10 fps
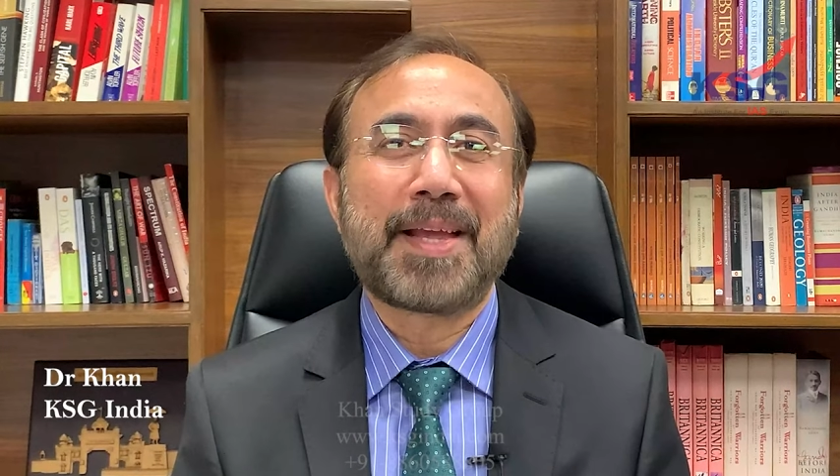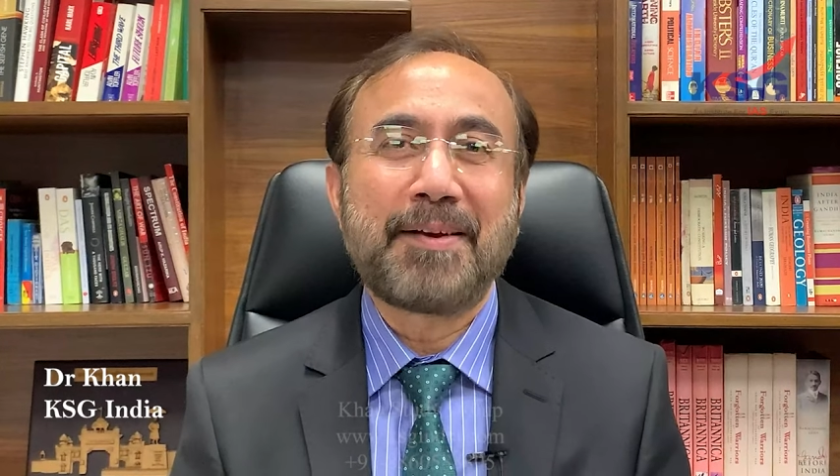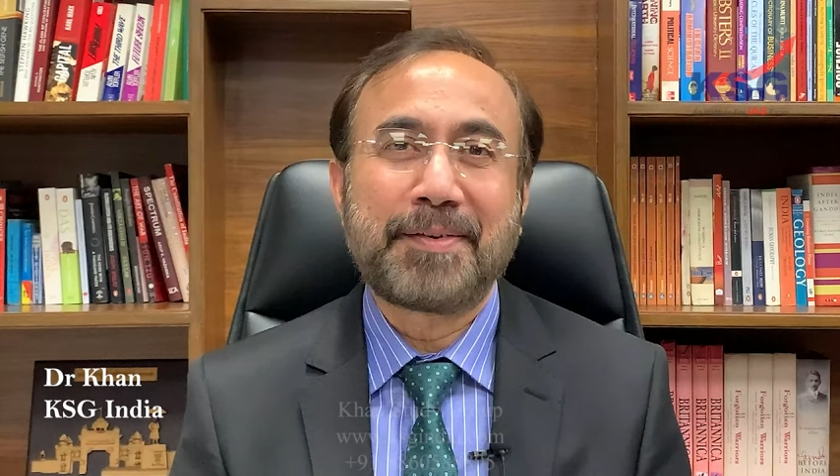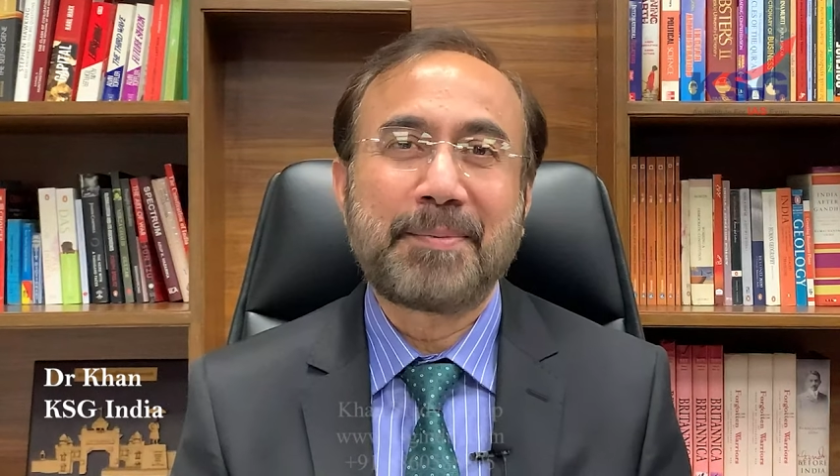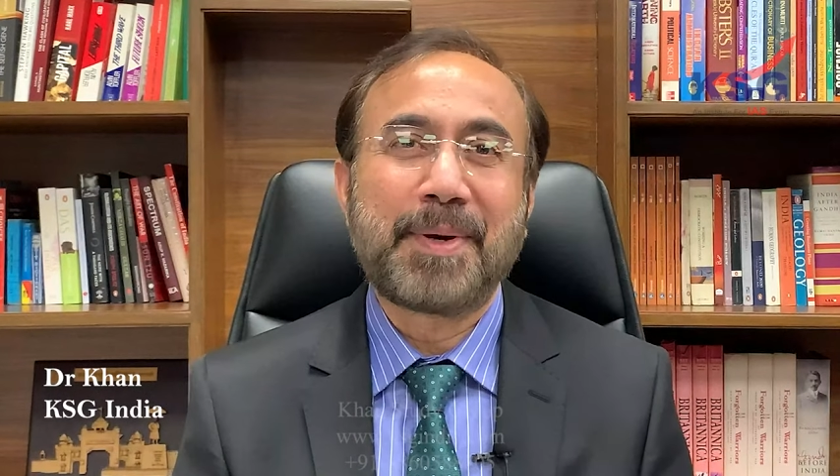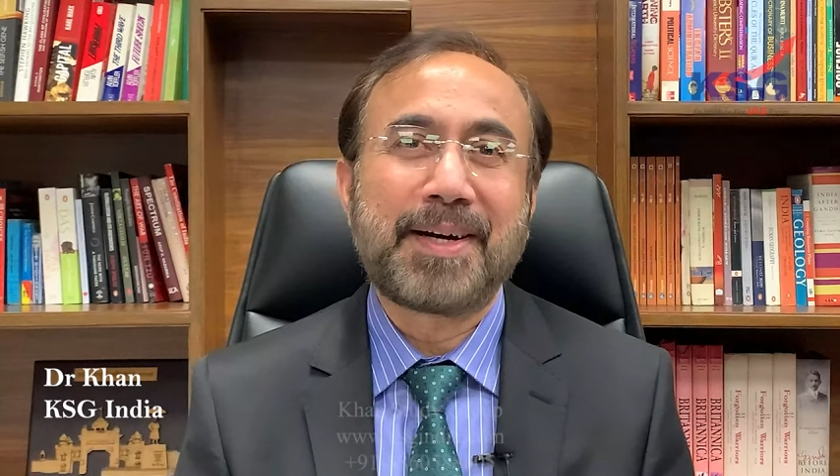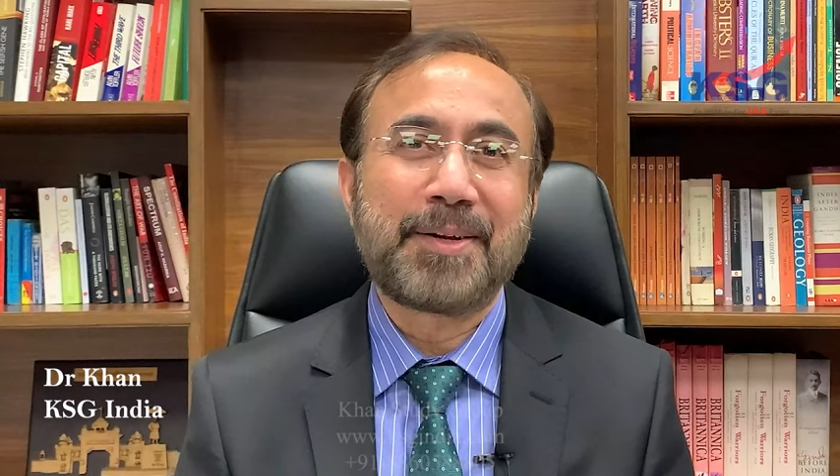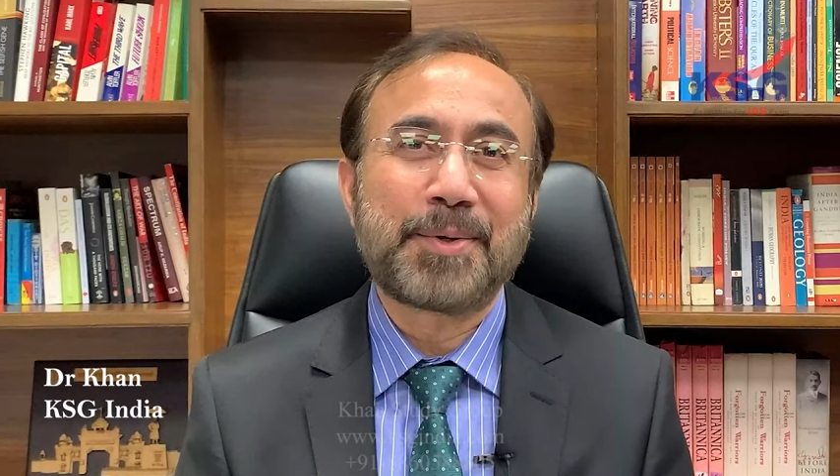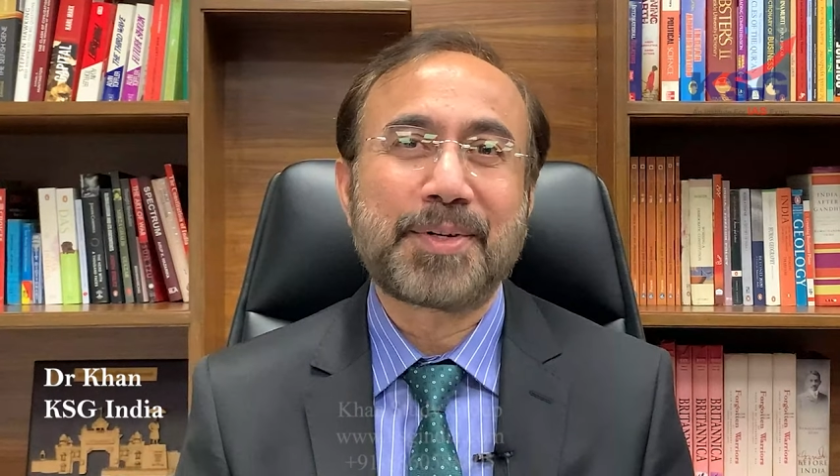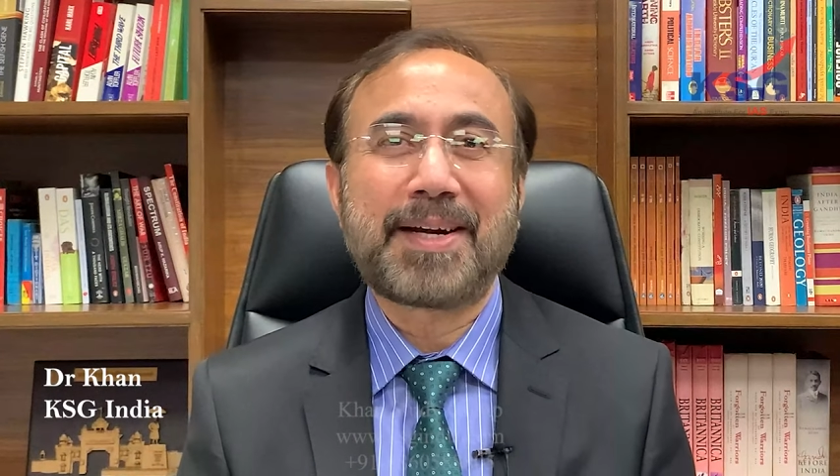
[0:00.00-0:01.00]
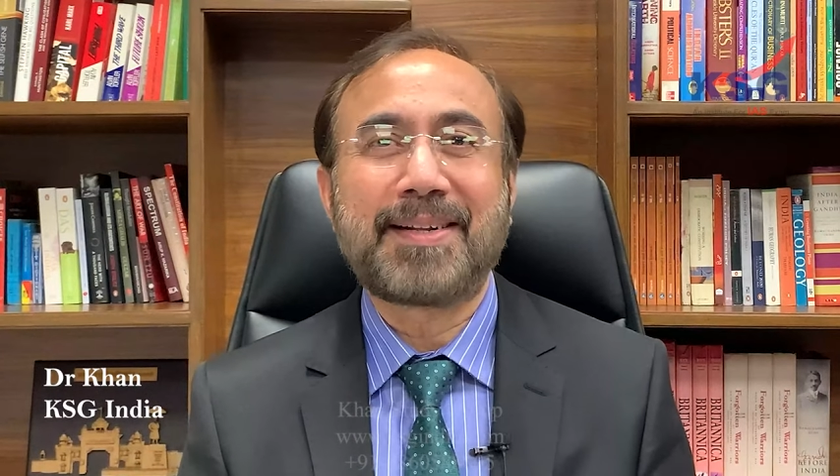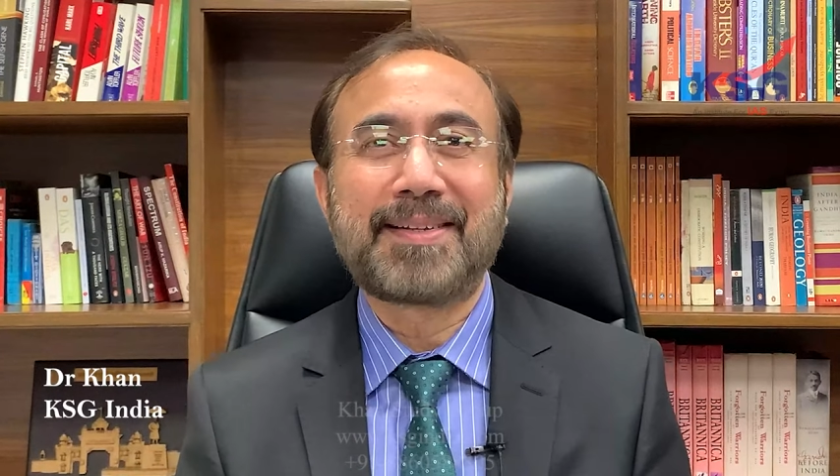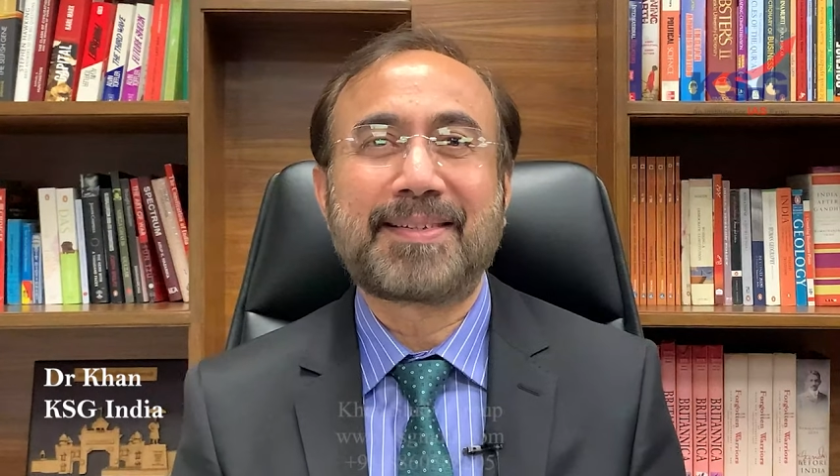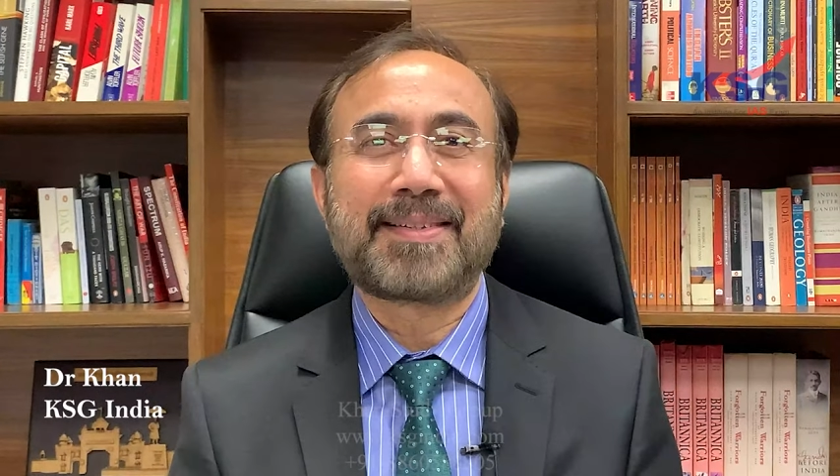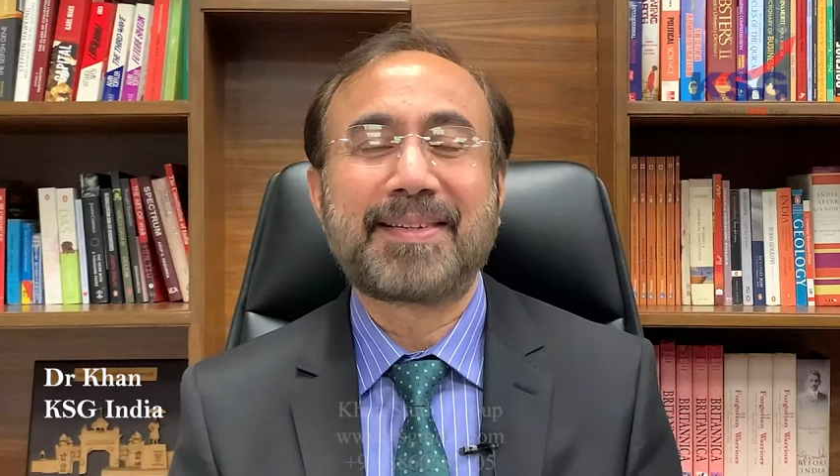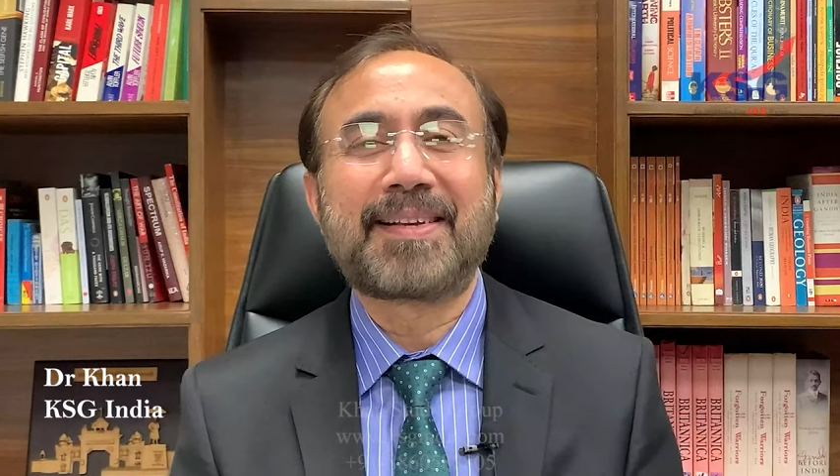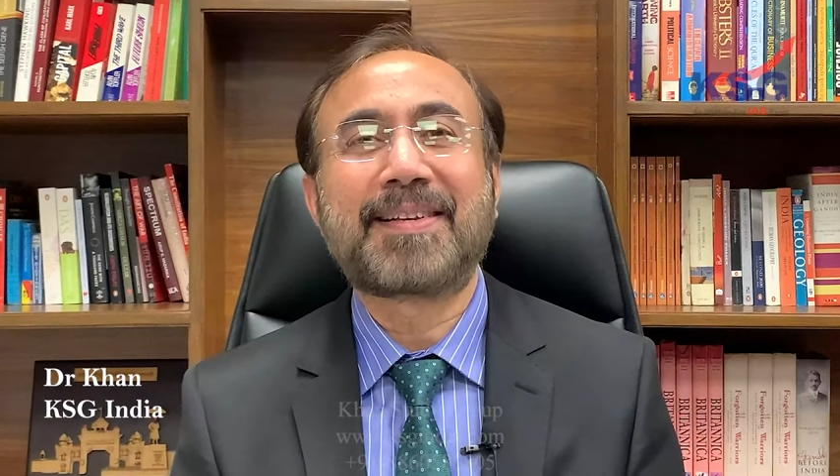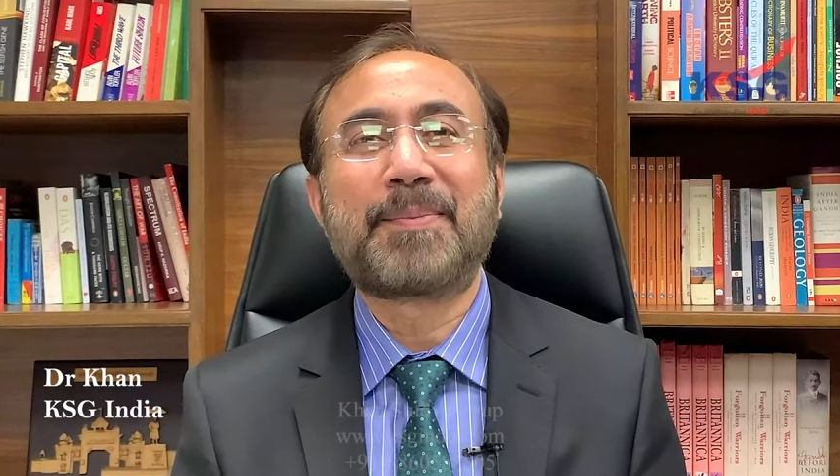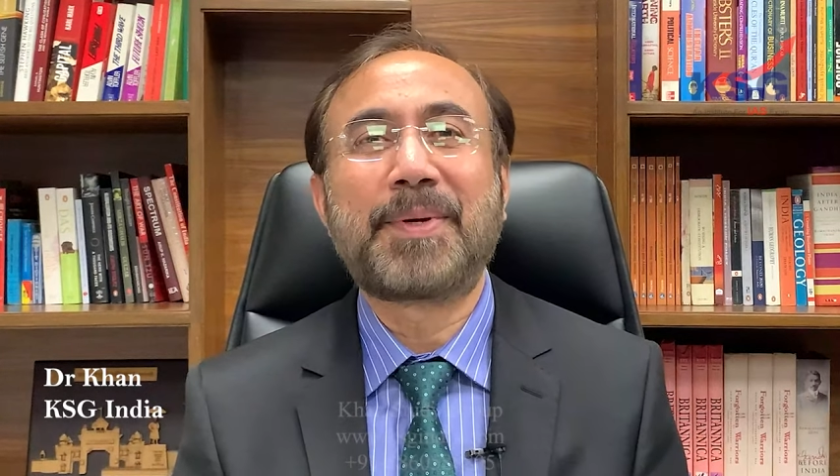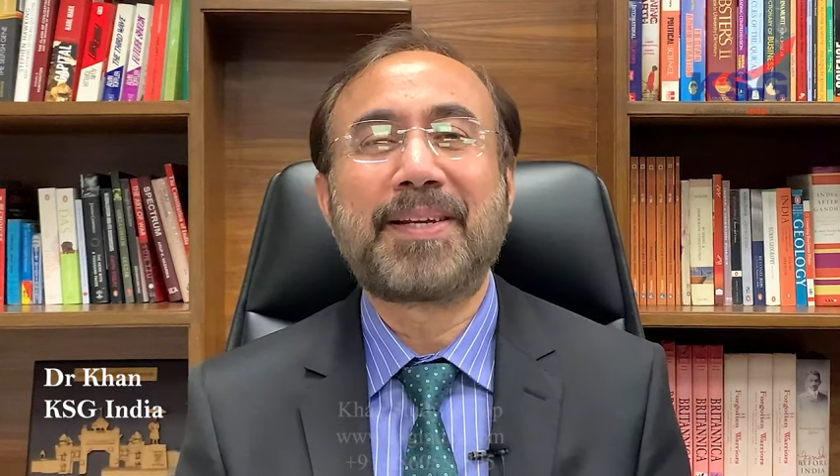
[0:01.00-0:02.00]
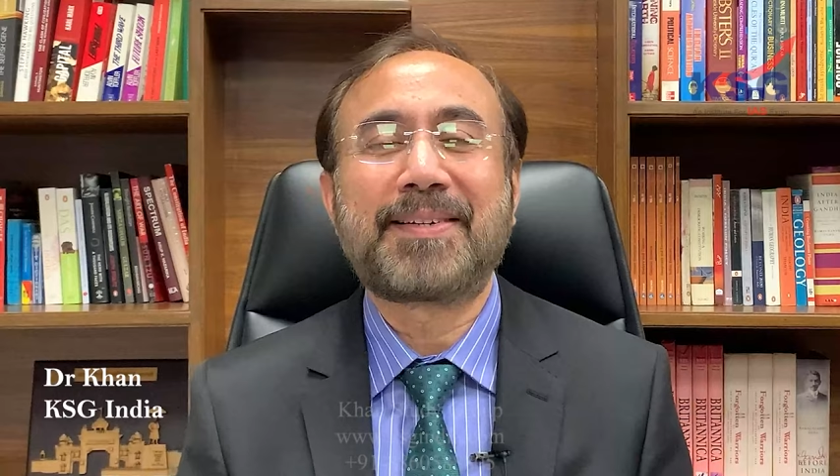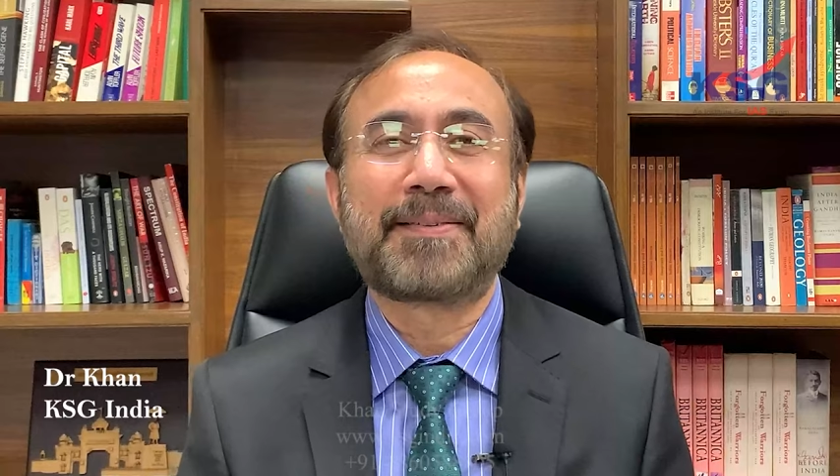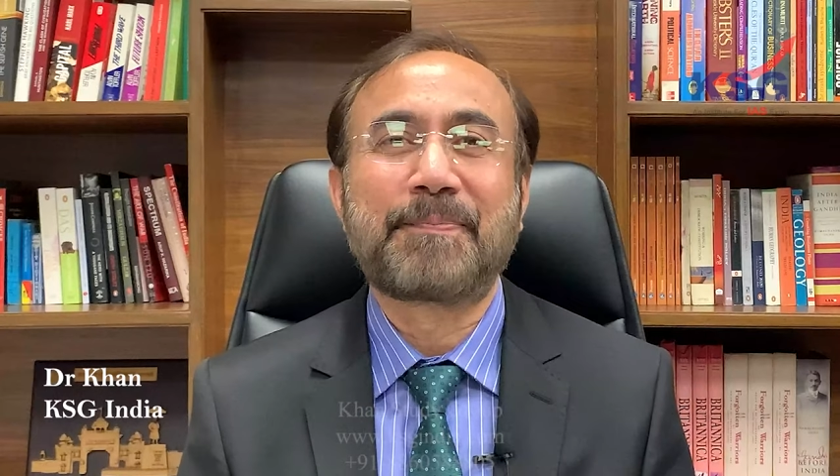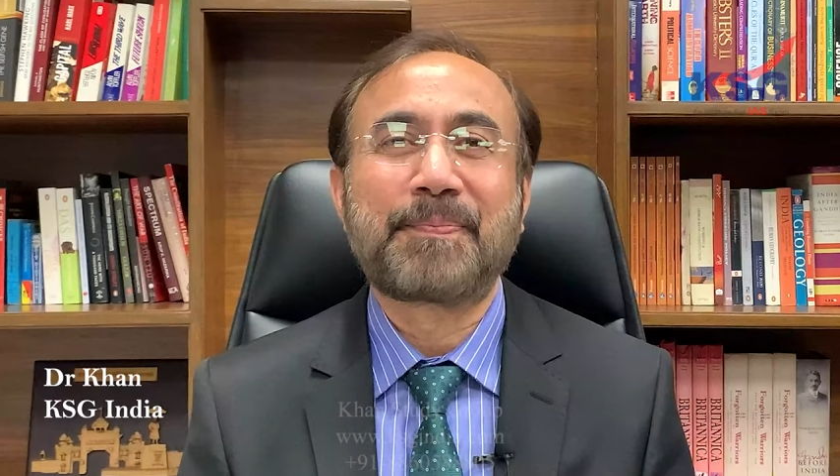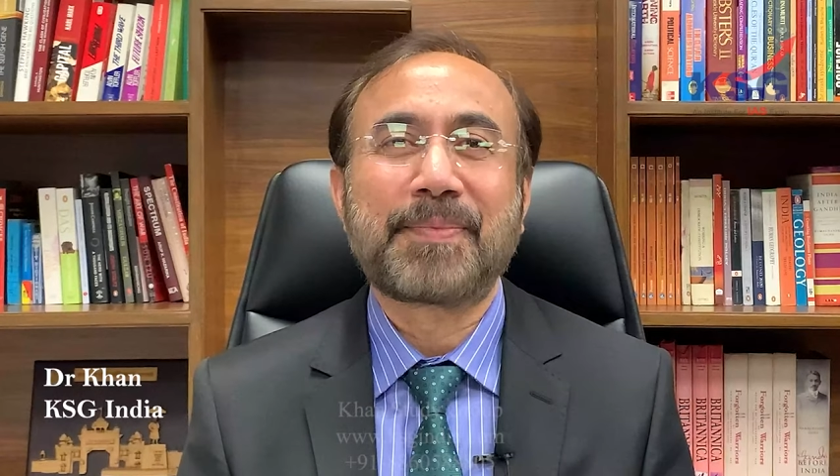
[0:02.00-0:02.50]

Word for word: everybody who's writing this examination.